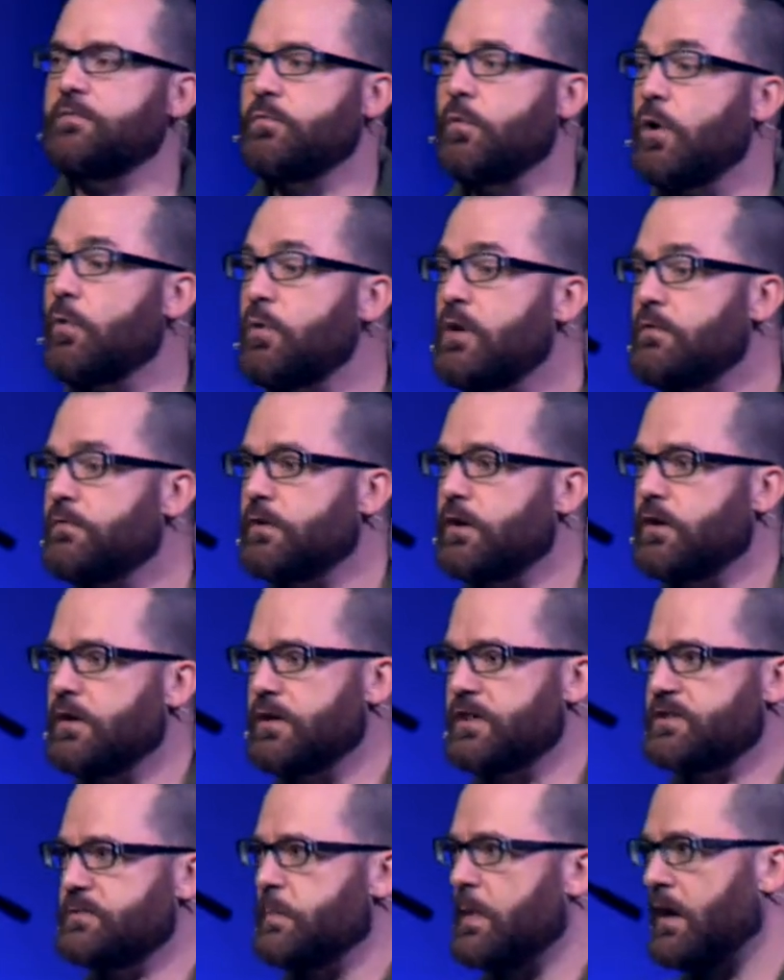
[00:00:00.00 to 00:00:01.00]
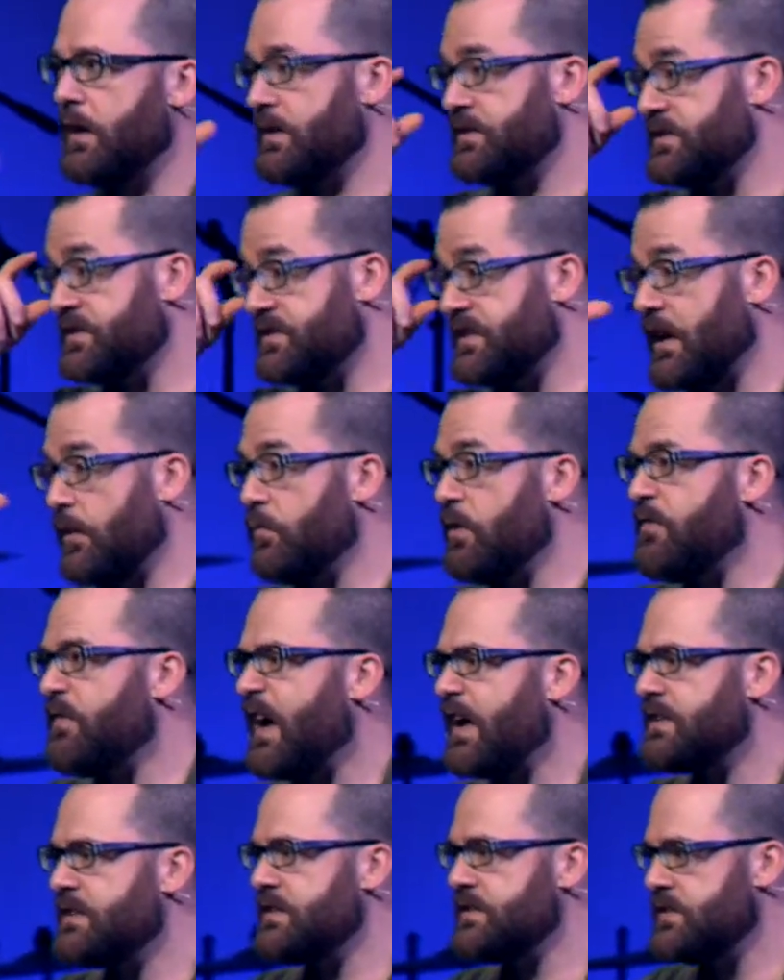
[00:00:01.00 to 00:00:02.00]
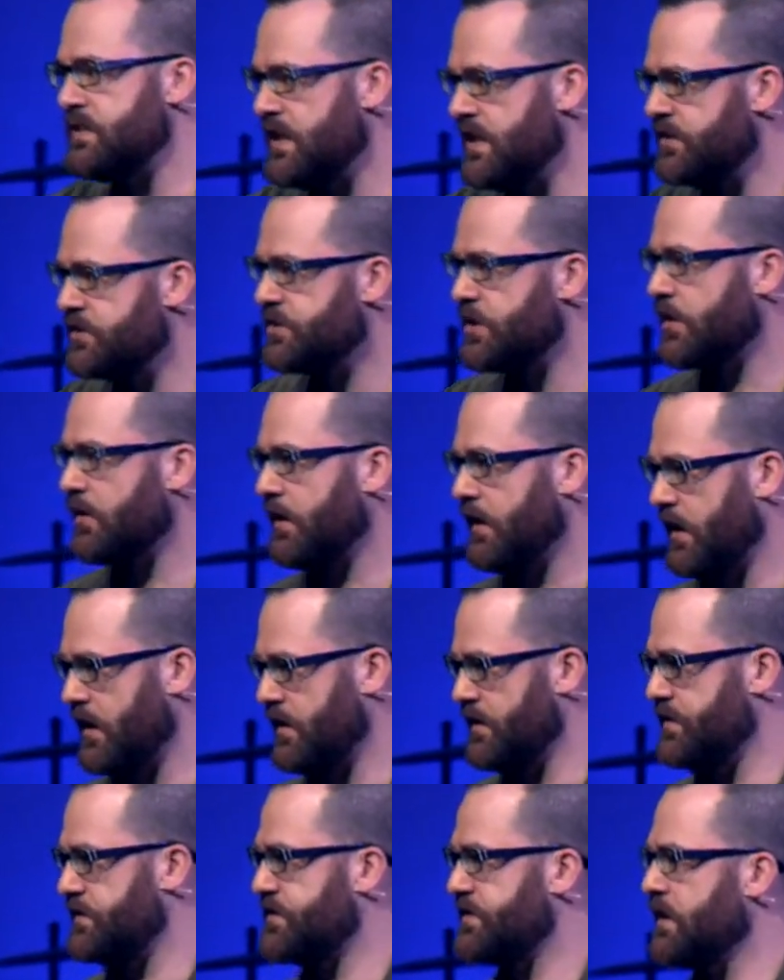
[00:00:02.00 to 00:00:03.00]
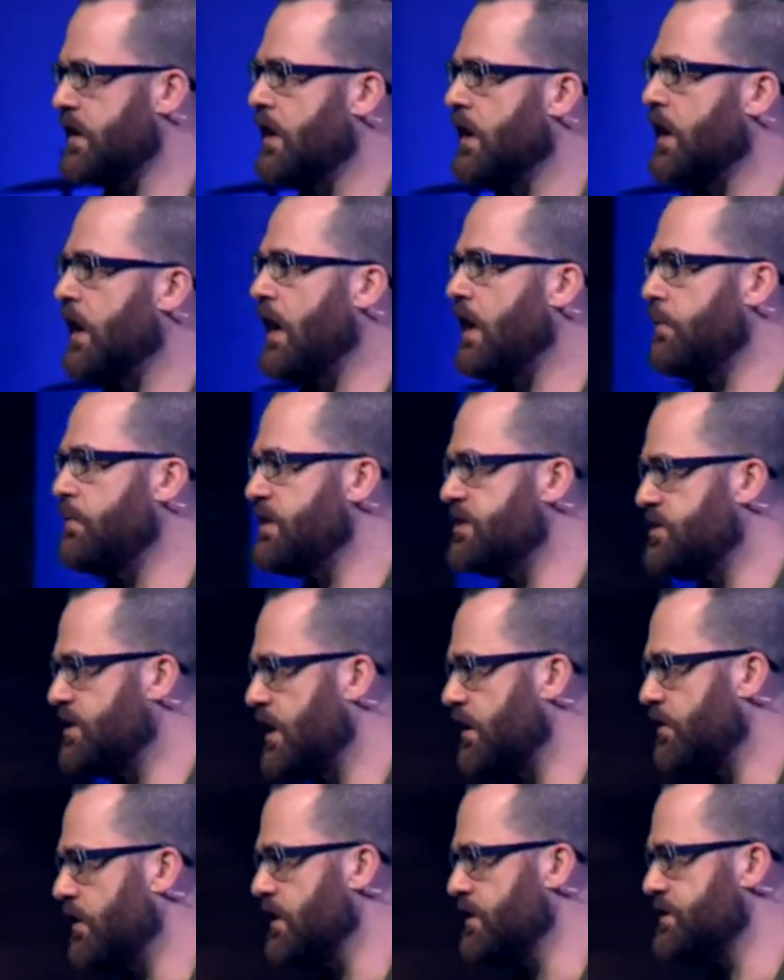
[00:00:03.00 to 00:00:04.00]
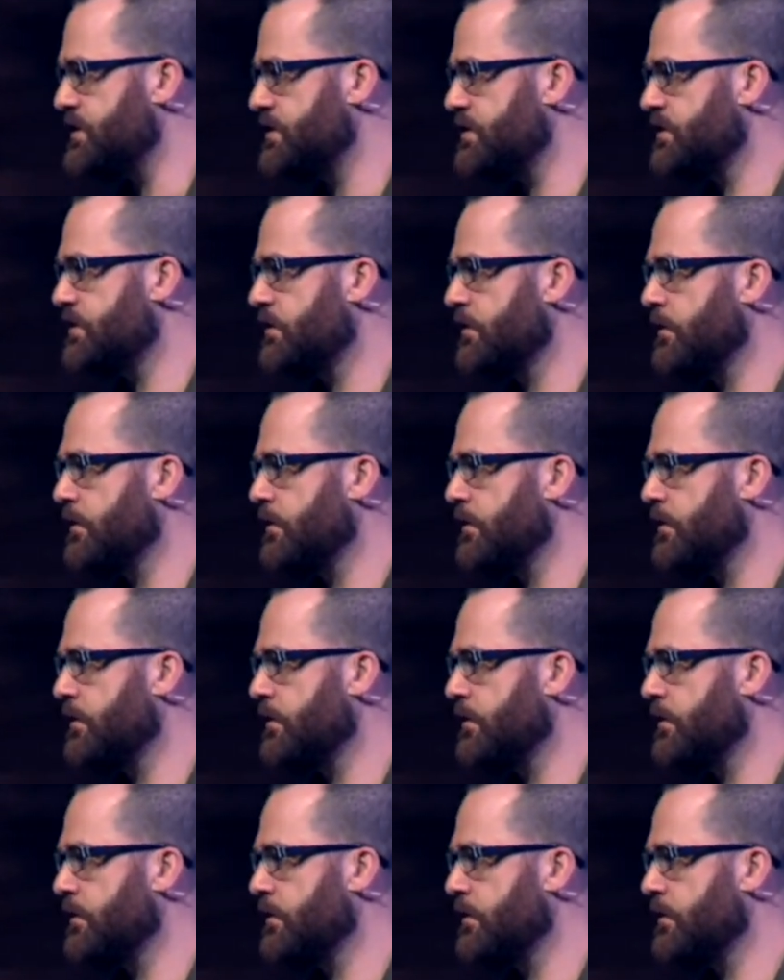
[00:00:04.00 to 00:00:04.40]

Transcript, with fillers: what we've learned as parents is that we've had to teach our kids how to be generous